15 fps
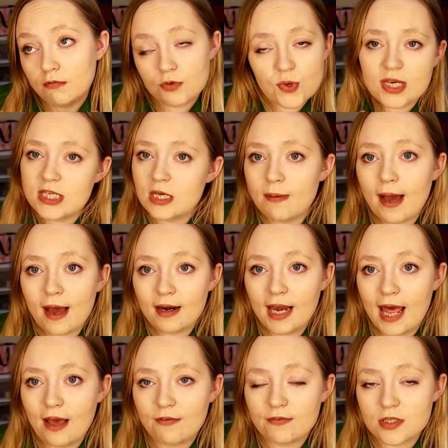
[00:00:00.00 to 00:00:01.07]
£20
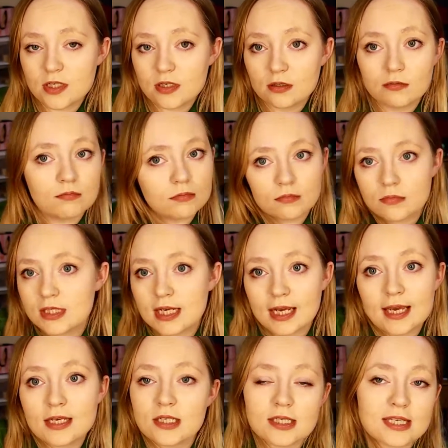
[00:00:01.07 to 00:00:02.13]
left. Stick
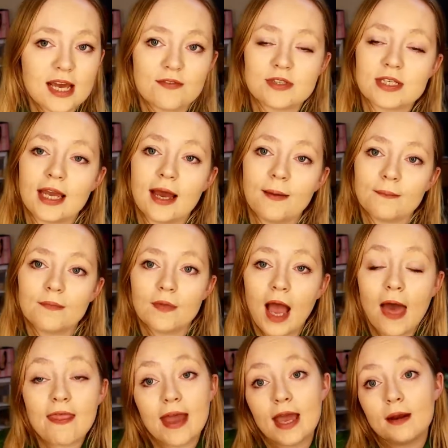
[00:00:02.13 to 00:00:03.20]
it into the savings account.
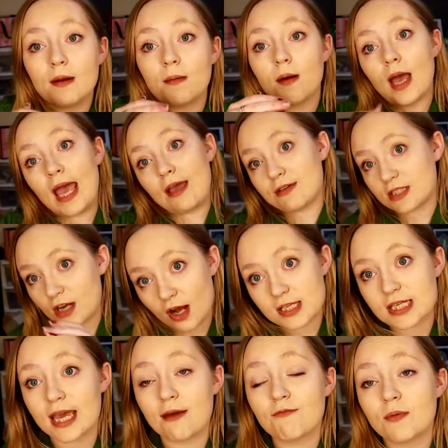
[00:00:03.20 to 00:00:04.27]
And then it starts
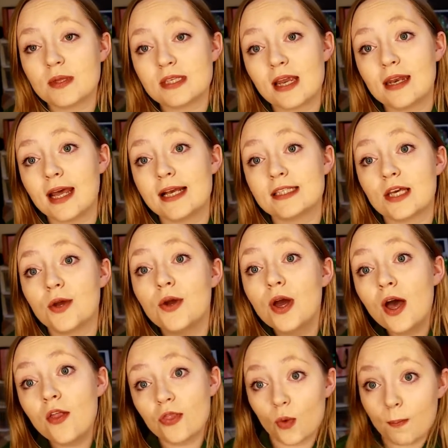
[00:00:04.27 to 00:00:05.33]
again from the Sunday. So
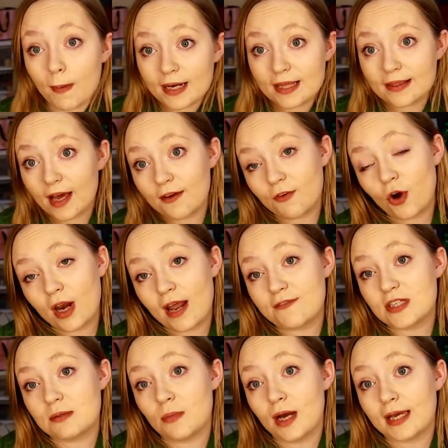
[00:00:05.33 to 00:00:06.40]
the money that I've got
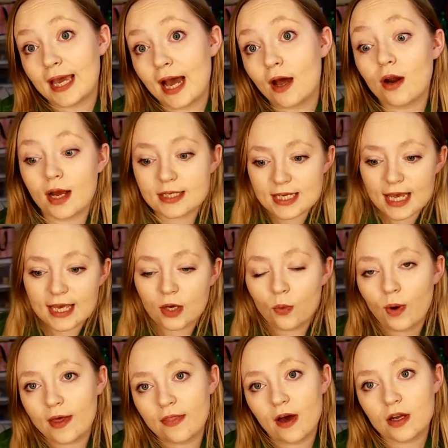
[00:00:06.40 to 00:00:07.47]
left in my account, I take
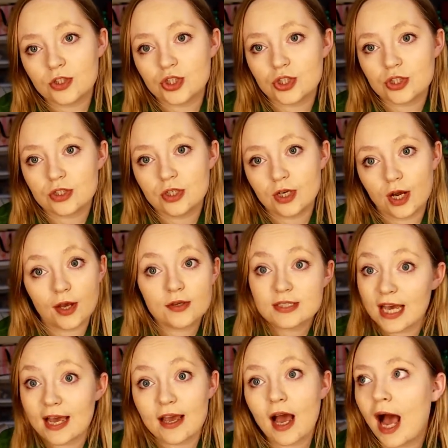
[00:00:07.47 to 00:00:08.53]
away the 100, you know,
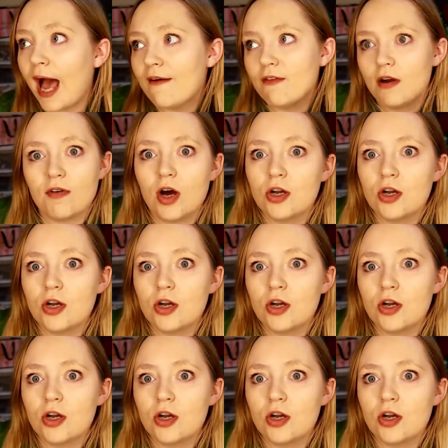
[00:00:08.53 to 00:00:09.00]
say I have another